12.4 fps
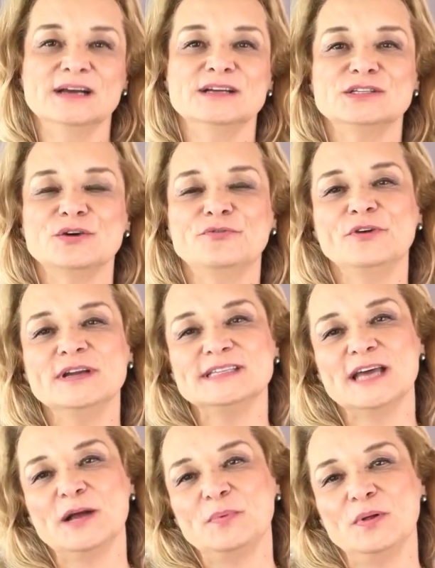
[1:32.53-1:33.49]
So for
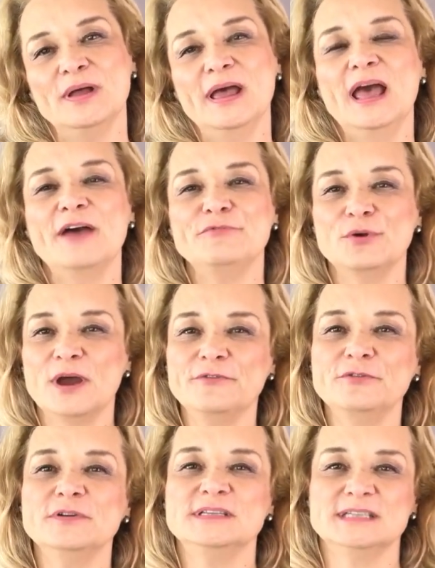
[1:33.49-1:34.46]
example, have you
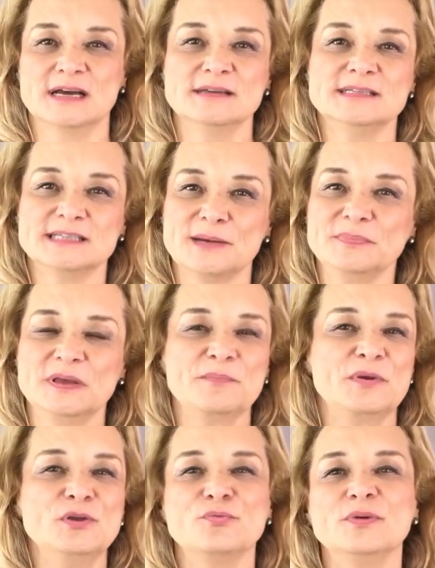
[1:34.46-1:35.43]
ever done something
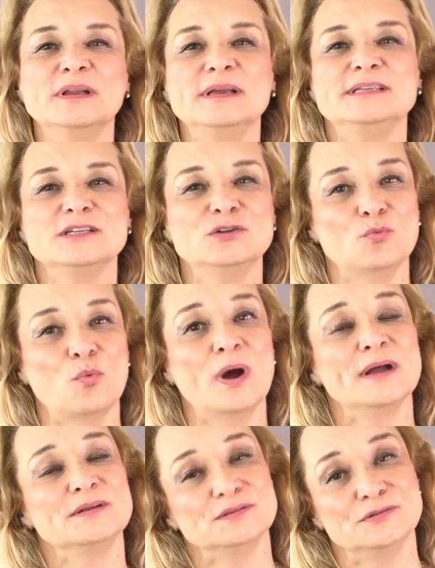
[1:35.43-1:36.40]
but you really didn't
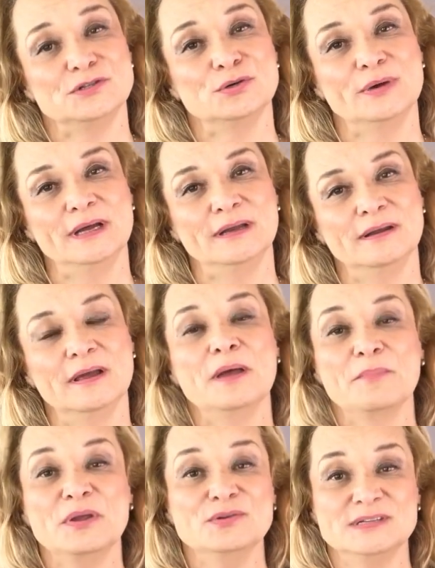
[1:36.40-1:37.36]
want to do it,
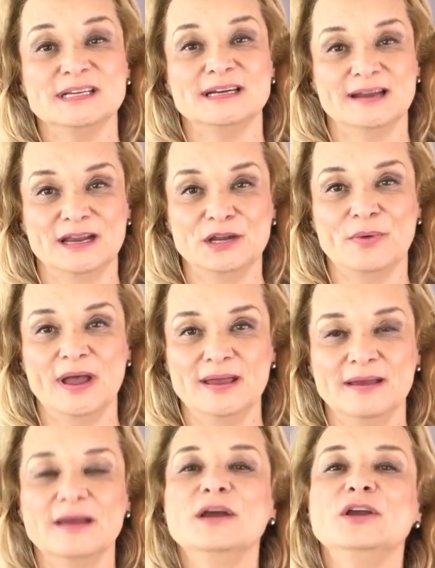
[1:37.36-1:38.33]
but you did it anyway?